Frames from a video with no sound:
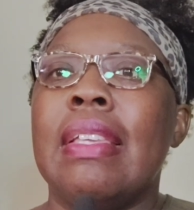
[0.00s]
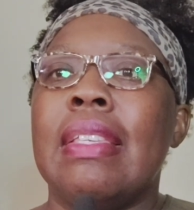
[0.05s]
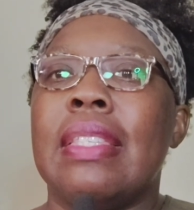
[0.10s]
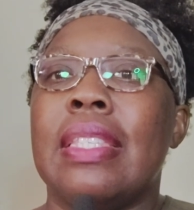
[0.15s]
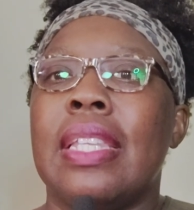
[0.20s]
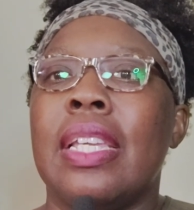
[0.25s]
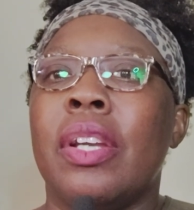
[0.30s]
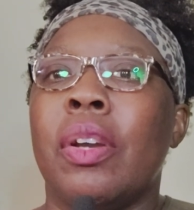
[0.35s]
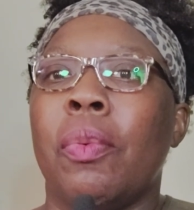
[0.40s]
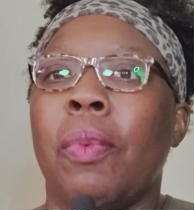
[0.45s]

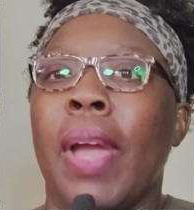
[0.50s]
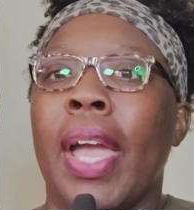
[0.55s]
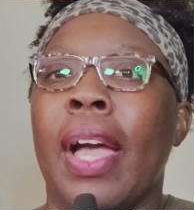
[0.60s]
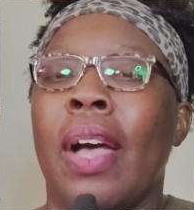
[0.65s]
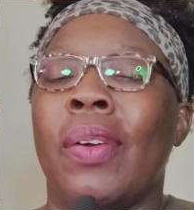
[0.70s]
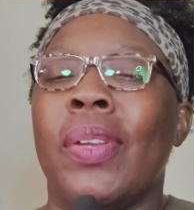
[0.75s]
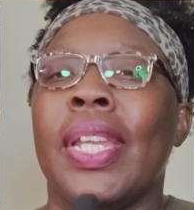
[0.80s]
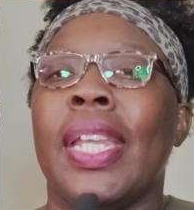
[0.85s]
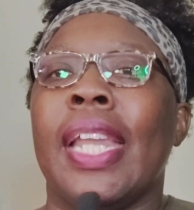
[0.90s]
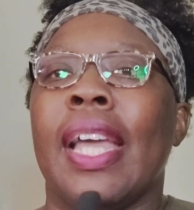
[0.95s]
Stick
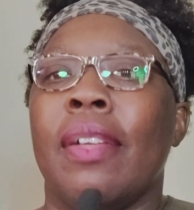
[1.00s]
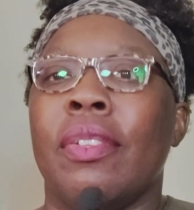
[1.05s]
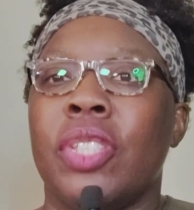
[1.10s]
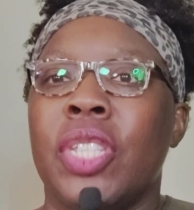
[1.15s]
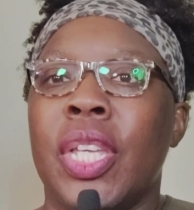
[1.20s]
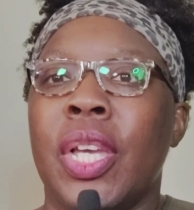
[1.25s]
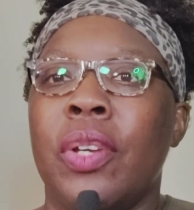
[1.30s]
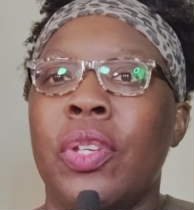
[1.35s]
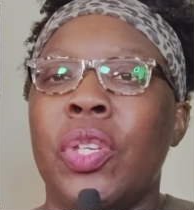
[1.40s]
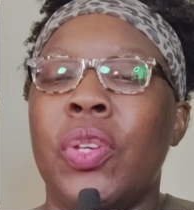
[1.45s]
around and I'll
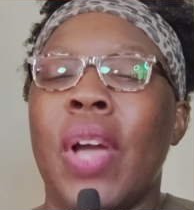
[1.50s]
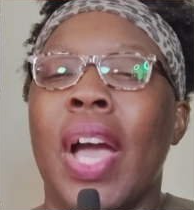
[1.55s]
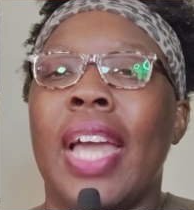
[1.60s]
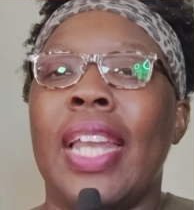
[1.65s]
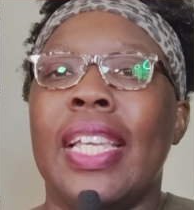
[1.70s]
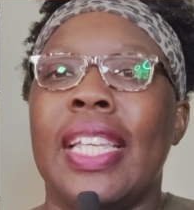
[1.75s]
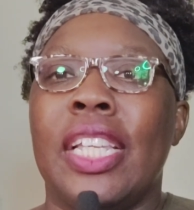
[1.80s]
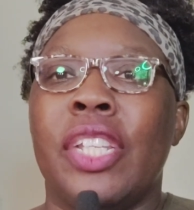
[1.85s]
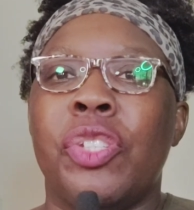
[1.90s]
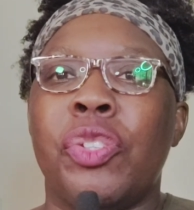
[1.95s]
tell you
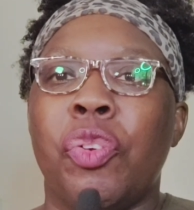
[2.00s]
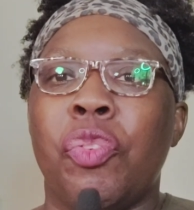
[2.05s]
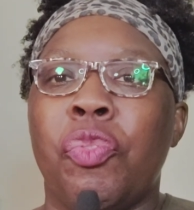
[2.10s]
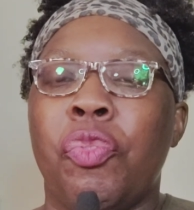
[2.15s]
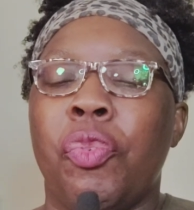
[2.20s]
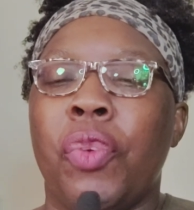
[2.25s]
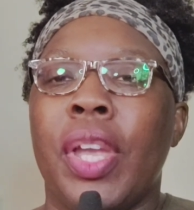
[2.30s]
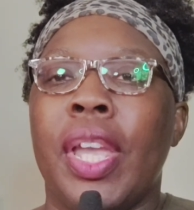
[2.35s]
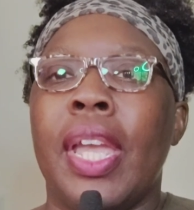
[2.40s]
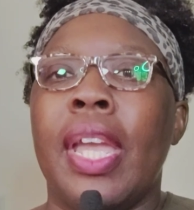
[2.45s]
how to get your
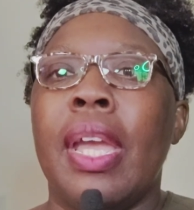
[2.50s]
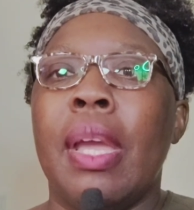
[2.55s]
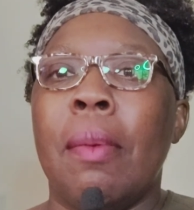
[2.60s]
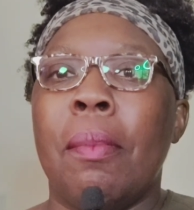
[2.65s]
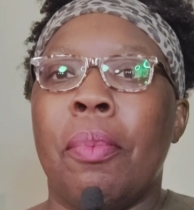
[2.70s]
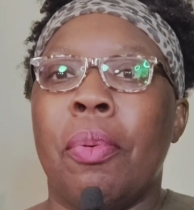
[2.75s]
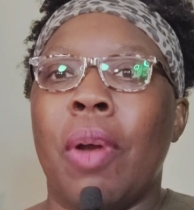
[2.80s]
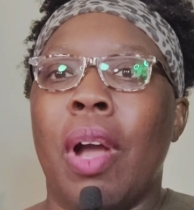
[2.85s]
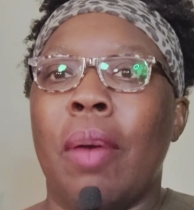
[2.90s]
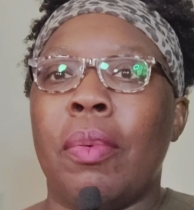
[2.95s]
free
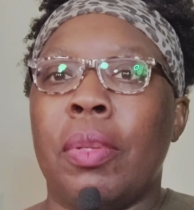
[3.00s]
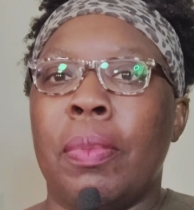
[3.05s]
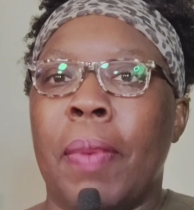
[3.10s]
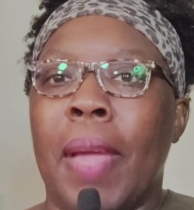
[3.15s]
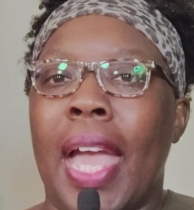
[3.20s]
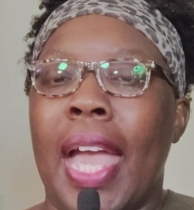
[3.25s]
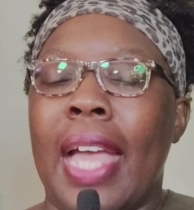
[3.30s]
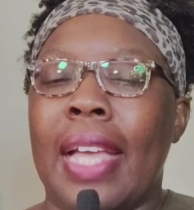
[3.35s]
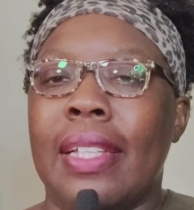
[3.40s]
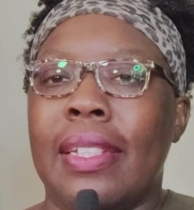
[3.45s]
prompt
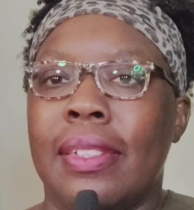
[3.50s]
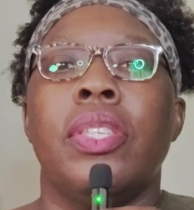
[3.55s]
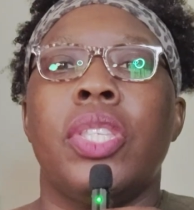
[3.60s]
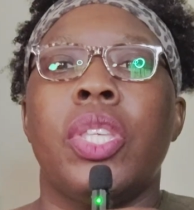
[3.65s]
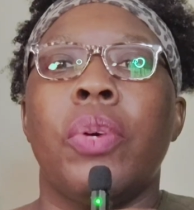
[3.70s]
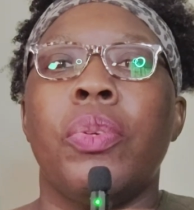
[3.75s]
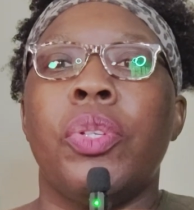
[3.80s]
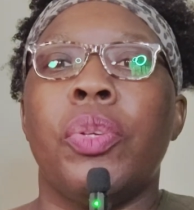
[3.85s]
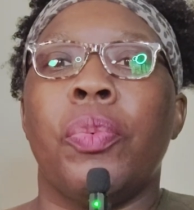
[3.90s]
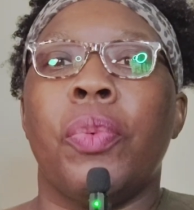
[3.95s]
pack.
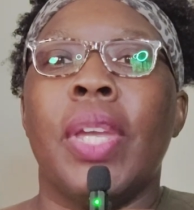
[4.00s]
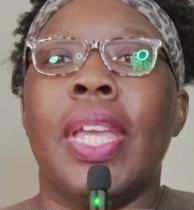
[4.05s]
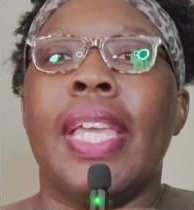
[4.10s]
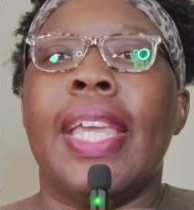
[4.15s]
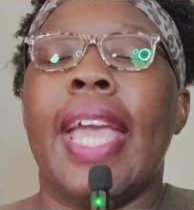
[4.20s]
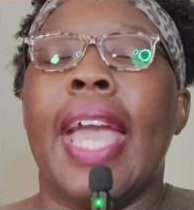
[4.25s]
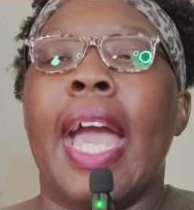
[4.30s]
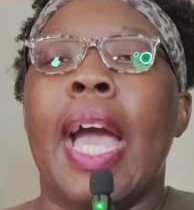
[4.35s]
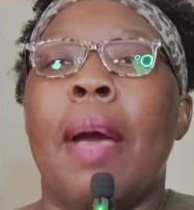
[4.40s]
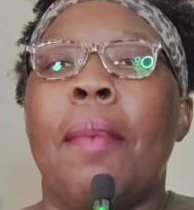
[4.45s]
So to
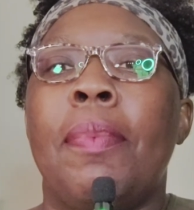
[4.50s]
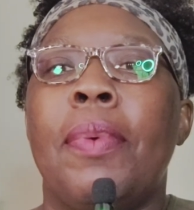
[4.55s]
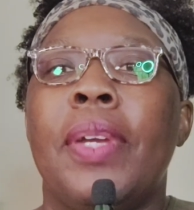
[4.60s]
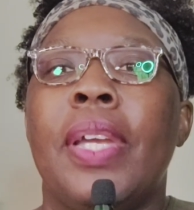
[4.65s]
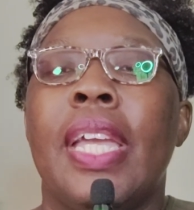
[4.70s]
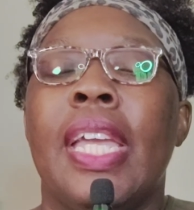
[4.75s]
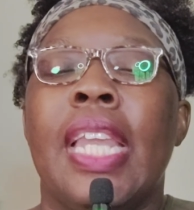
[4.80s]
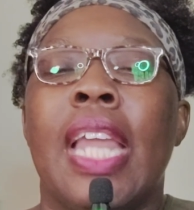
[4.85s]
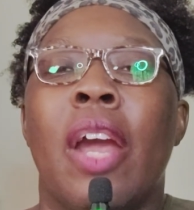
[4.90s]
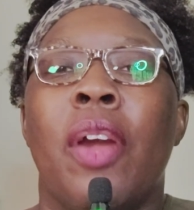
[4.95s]
recap,
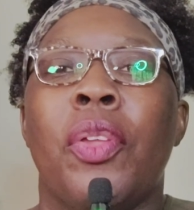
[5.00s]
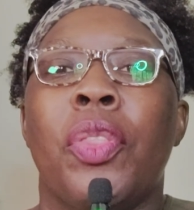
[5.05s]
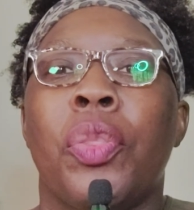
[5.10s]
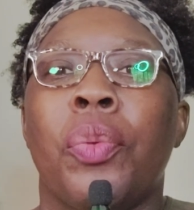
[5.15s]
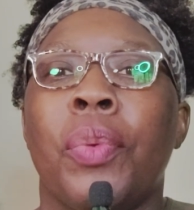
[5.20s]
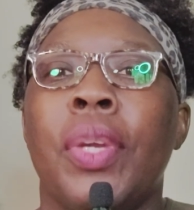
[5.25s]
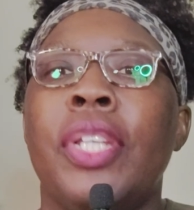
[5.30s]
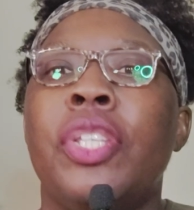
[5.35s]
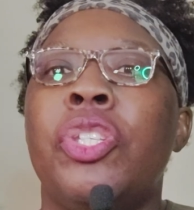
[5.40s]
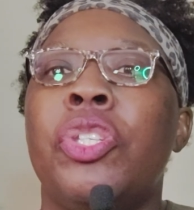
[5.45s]
in our
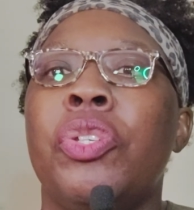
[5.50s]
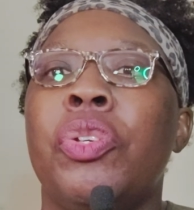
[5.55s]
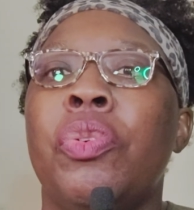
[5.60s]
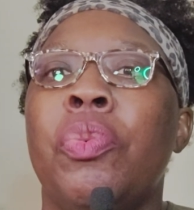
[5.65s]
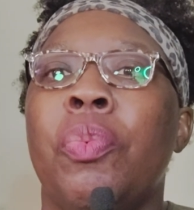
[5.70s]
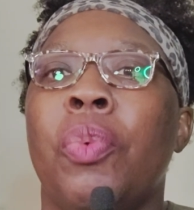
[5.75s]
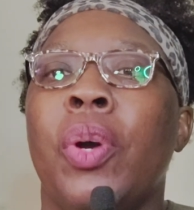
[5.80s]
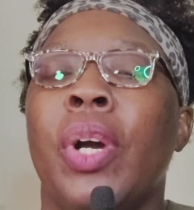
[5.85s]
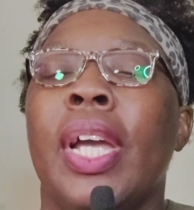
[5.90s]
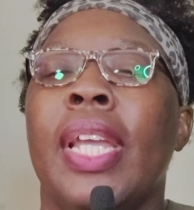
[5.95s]

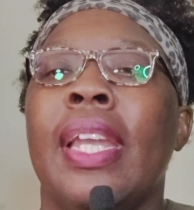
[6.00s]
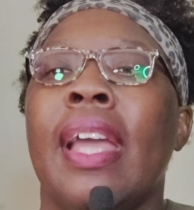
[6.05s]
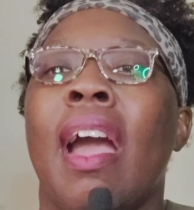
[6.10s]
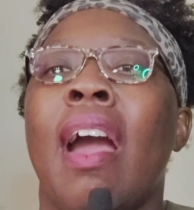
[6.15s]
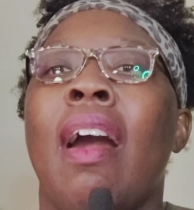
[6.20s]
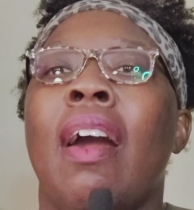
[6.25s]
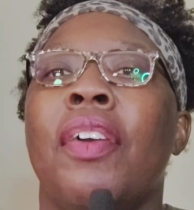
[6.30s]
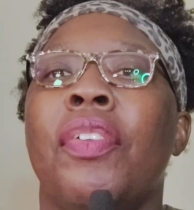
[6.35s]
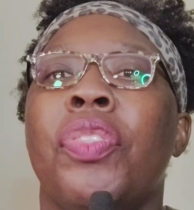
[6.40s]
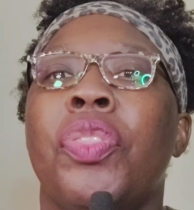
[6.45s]
3-2-1,
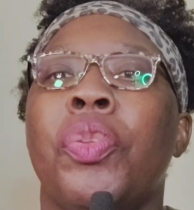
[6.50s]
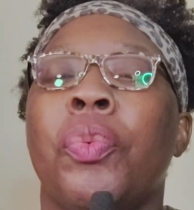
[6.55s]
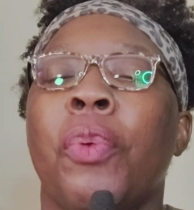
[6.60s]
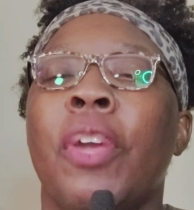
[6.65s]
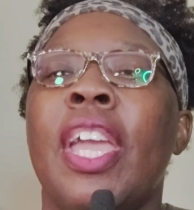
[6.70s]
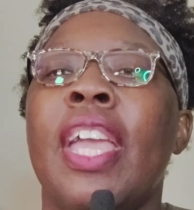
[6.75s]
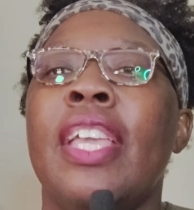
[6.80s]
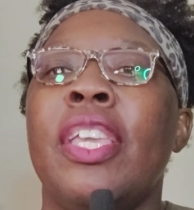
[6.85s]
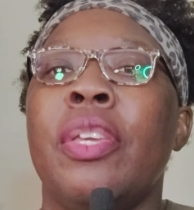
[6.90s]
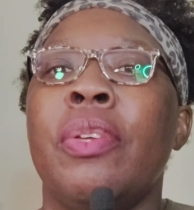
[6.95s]
our
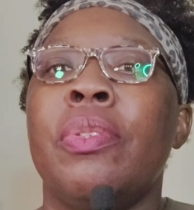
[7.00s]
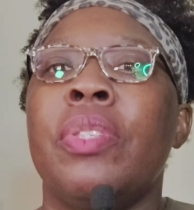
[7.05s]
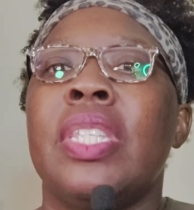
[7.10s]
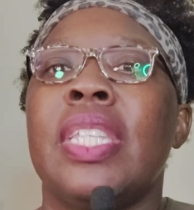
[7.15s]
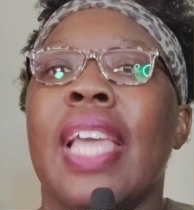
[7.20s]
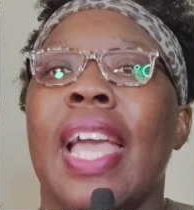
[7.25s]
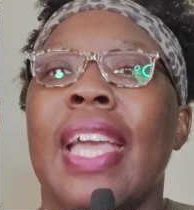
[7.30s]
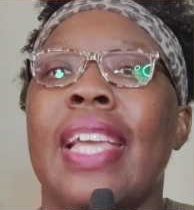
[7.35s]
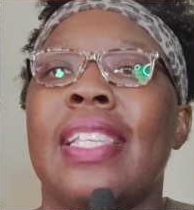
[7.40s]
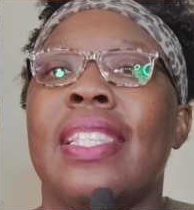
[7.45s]
3 use
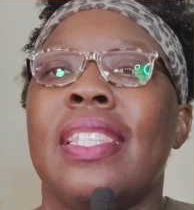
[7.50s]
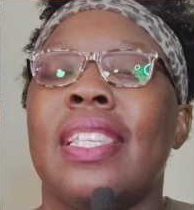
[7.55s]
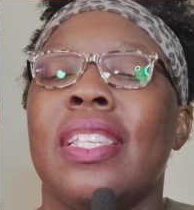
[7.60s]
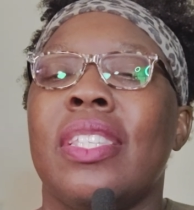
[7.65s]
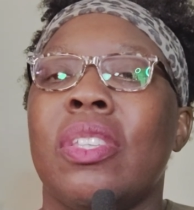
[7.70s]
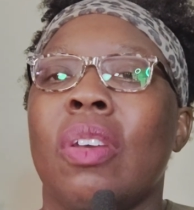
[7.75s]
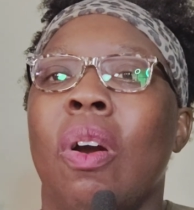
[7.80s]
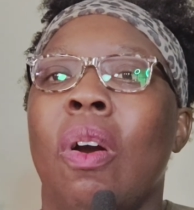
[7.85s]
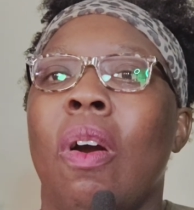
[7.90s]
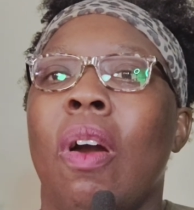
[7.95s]
cases